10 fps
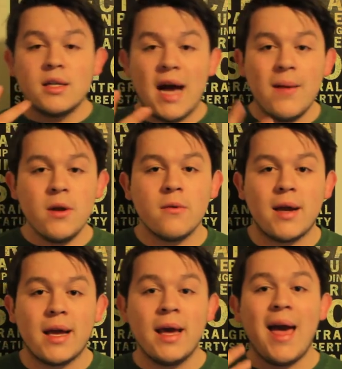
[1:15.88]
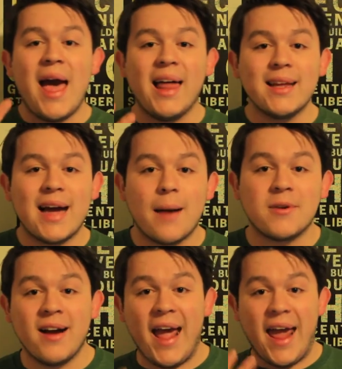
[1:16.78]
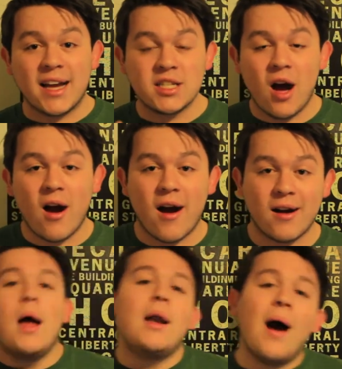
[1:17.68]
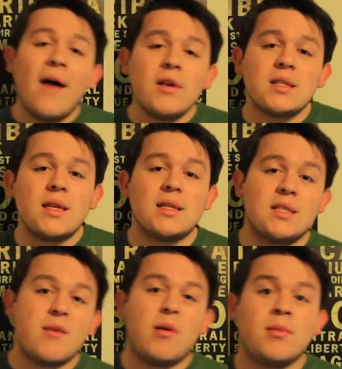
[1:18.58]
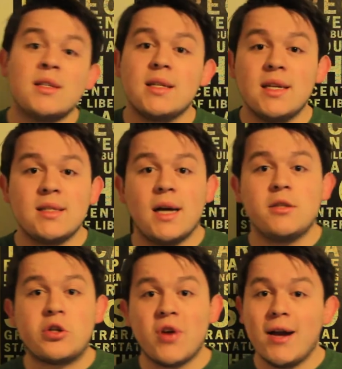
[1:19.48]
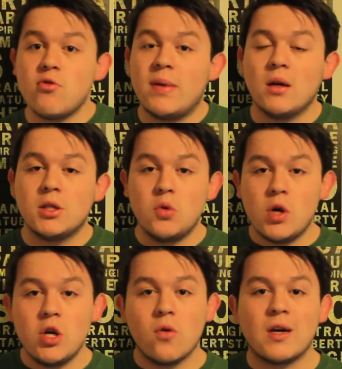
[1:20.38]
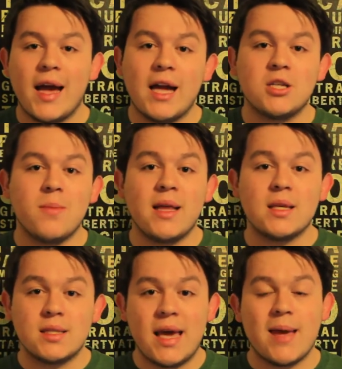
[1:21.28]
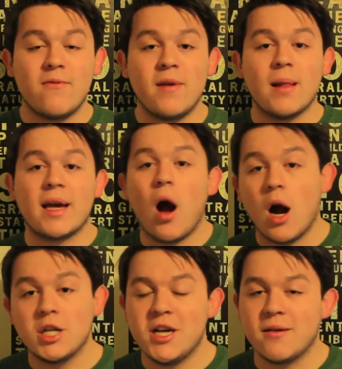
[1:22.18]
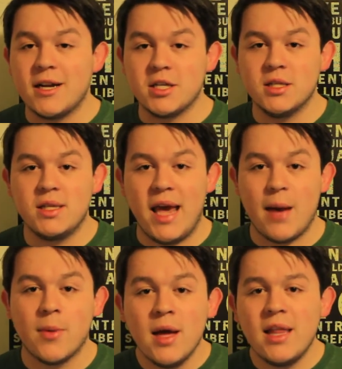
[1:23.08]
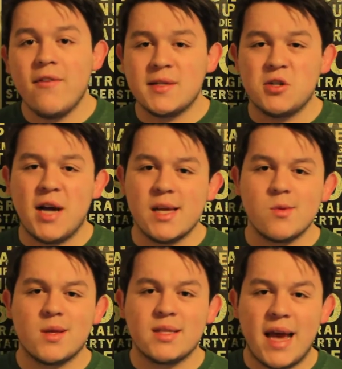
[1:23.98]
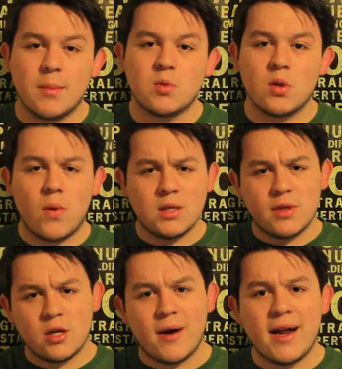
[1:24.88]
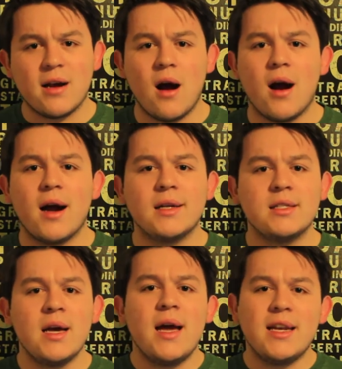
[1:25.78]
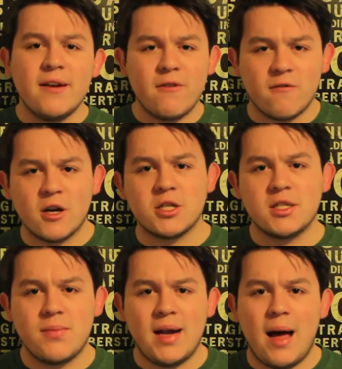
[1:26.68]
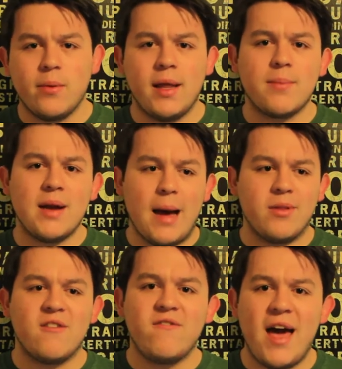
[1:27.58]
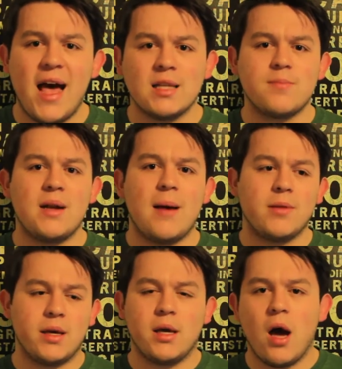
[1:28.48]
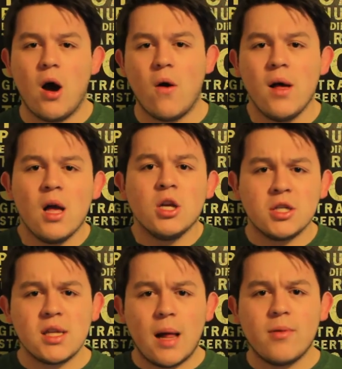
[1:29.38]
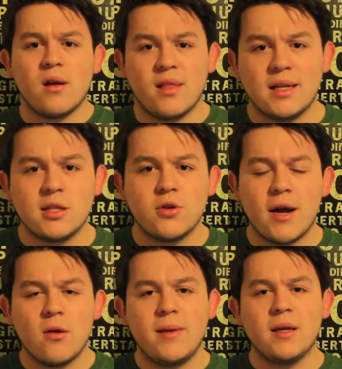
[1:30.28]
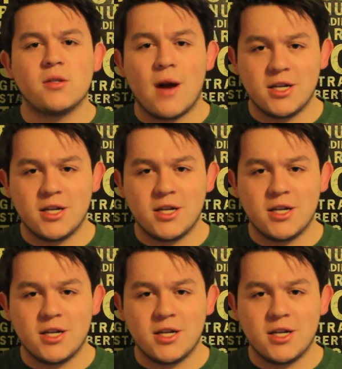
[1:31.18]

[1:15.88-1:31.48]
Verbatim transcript: diamond ring, helicopter, and guitar. Now obviously this is a publicity stunt to try to appeal to a newer age, make this game feel like our generation's game. They've also tried with games with the ones with the credit cards, and different versions of Monopoly like Monopoly Fast, Monopoly Go, just a couple other things to try to appeal to our